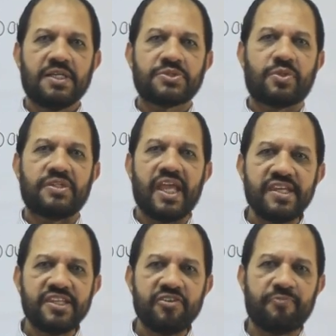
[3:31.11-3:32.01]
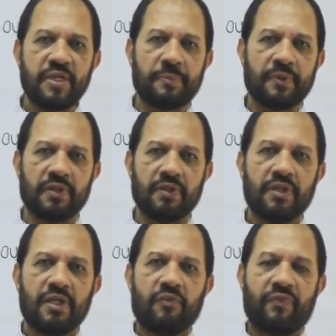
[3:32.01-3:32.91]
So native
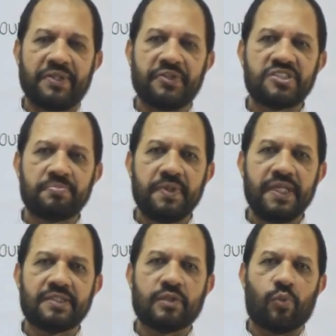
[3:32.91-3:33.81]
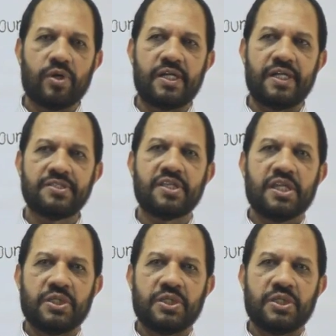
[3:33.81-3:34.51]
people, when you speak the words